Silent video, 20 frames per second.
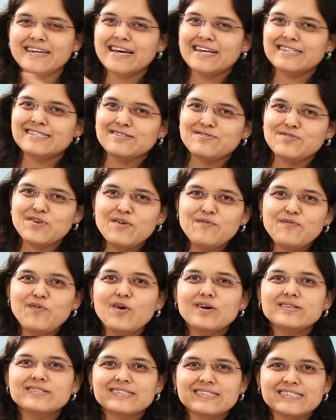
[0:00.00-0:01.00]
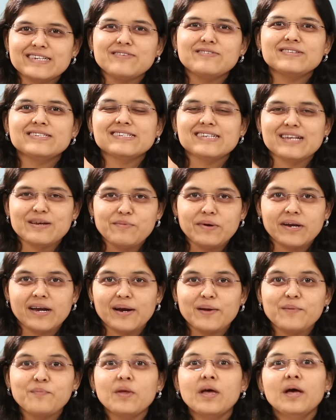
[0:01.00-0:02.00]
It's Dreamfolks Services
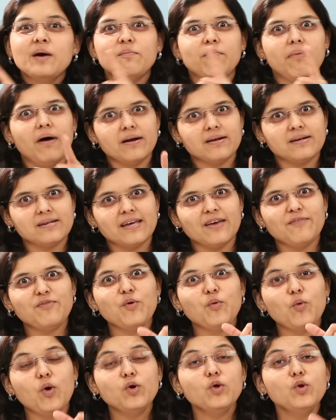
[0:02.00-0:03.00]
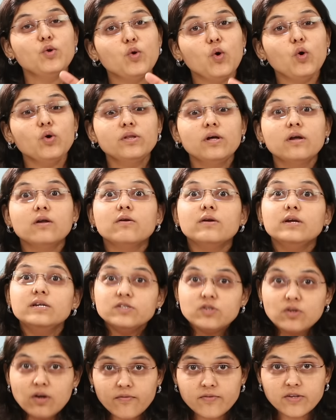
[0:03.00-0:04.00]
Limited. But if you want to know the
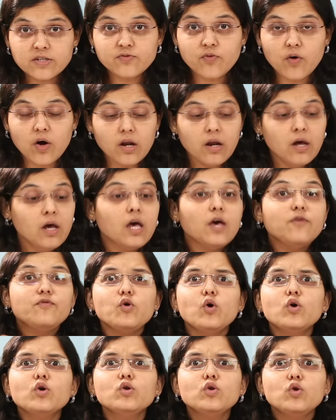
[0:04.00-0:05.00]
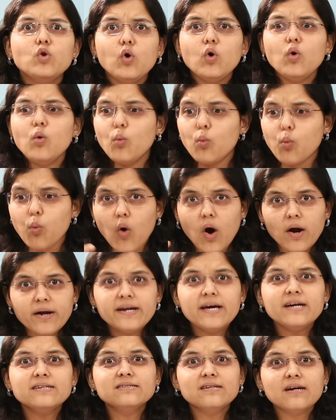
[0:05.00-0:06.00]
reason of this fall, if you want to know
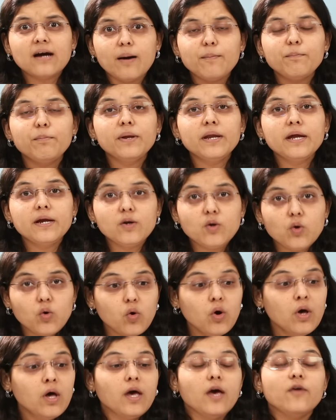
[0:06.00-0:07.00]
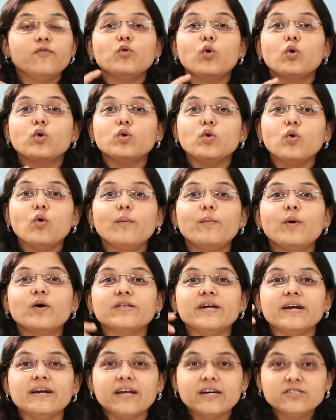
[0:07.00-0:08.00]
what does the company do, if you want to know
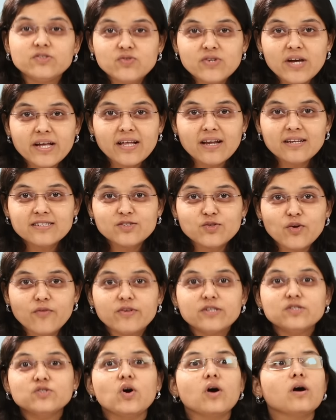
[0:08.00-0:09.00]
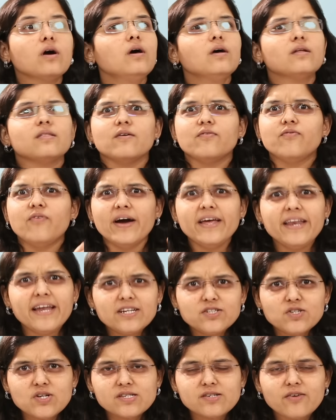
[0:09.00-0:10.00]
about the industry analysis of this stock, the
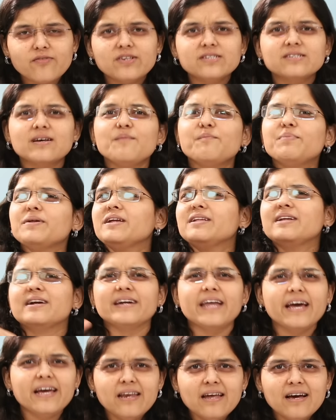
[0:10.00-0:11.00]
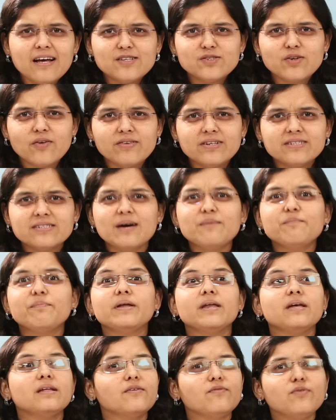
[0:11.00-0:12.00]
financials of this company, the technicals of this
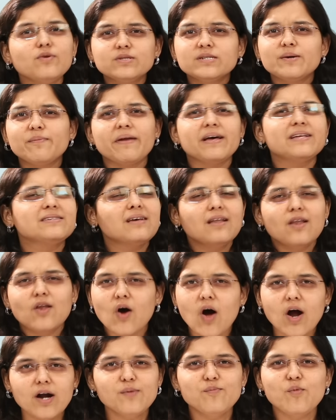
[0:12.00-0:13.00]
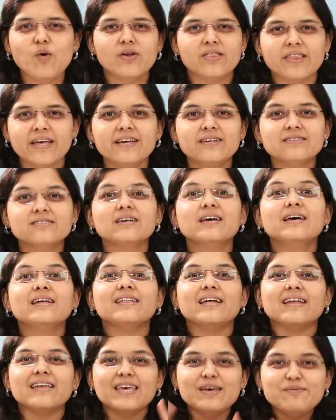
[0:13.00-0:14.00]
company, the future plans, a lot more things,
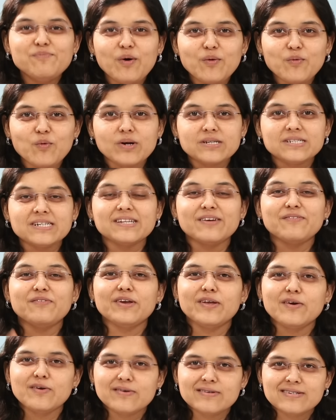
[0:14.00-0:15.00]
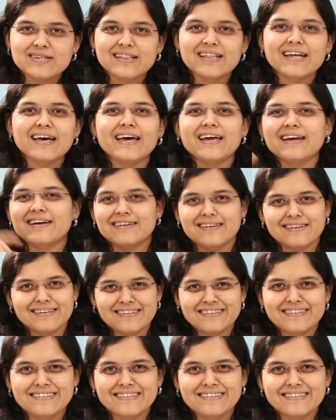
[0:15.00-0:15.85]
then keep on watching the video till the end.